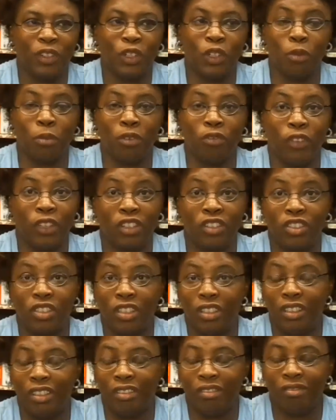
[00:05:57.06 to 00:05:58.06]
urban
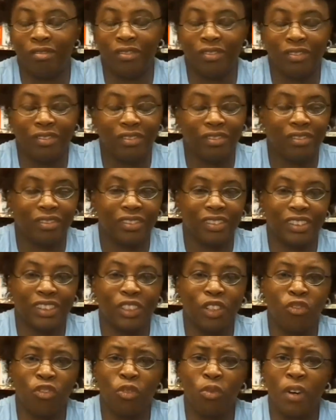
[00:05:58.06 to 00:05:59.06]
fiction.
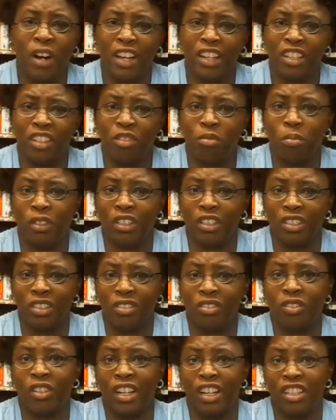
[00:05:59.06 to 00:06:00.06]
So a variety of
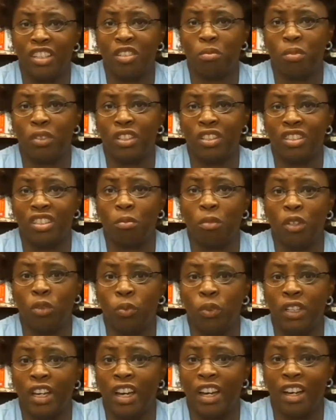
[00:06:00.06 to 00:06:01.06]
books. I
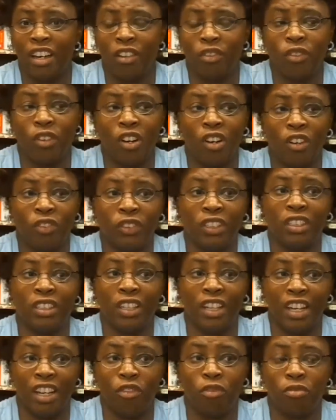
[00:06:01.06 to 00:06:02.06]
mean, we
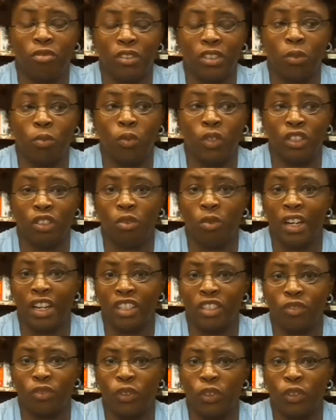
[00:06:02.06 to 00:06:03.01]
often have someone who asks